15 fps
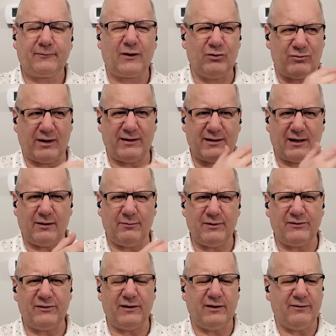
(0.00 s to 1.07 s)
I try to tell them
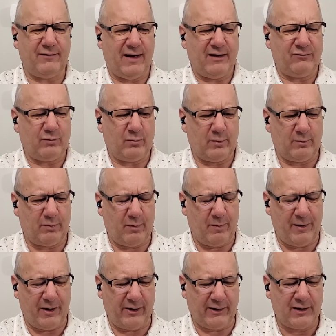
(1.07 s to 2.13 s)
this in advance when we're
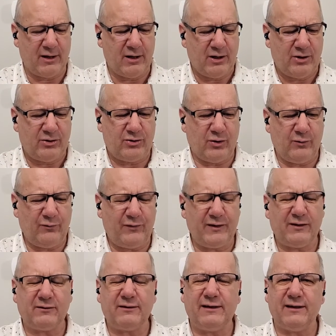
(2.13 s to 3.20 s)
preparing. Don't
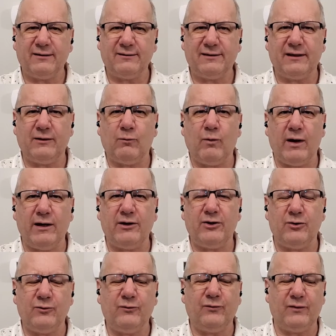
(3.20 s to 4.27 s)
feel guilty when
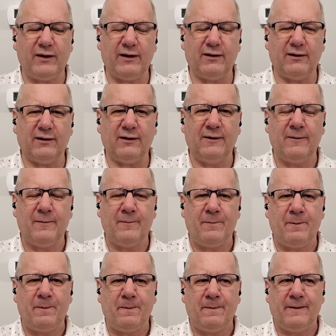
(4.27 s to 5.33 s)
you feel
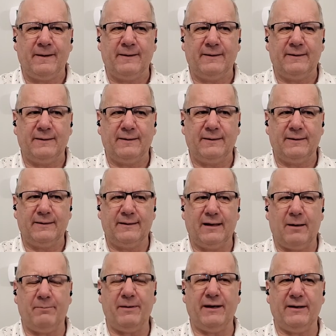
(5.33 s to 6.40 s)

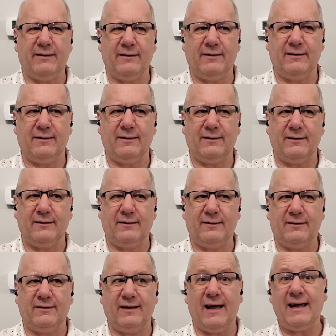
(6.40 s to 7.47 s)
a bit
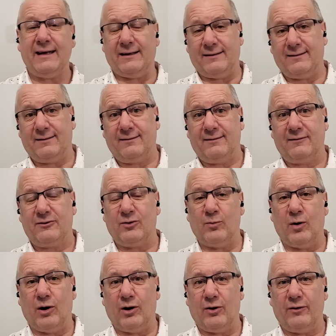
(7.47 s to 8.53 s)
light
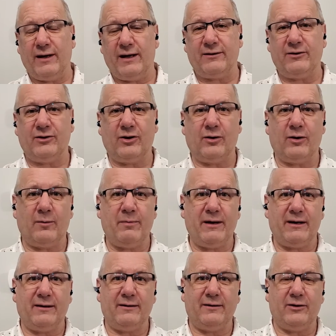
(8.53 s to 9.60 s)
tomorrow, that
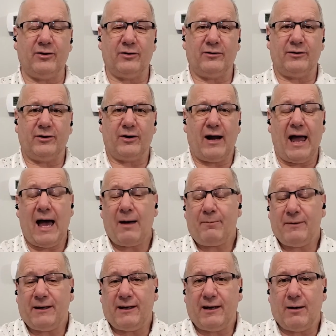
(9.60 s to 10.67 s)
you're
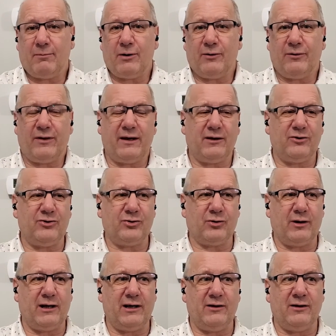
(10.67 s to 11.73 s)
happy about things,
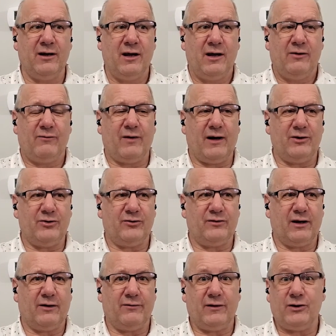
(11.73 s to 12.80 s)
find
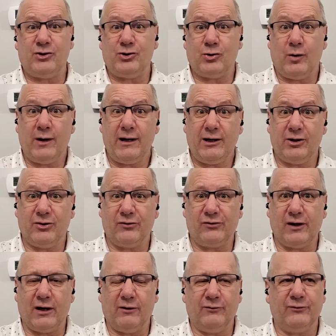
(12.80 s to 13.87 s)
yourself enjoying
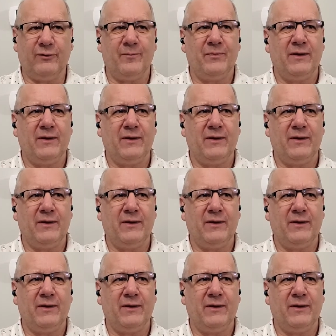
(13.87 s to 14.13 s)
yourself.